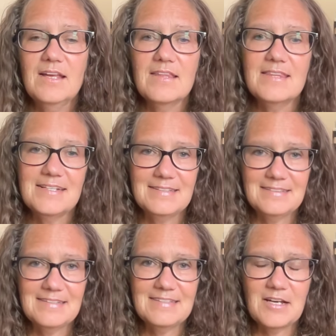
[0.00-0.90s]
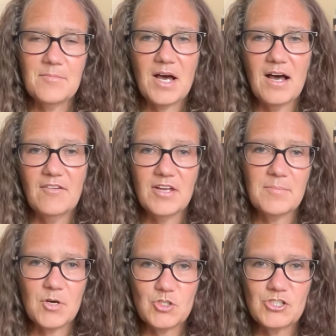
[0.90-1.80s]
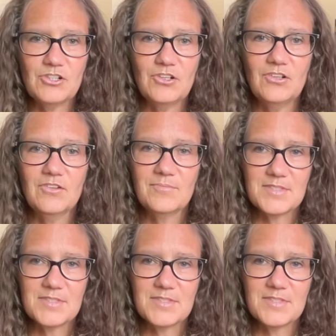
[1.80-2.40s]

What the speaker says: this system of emotional,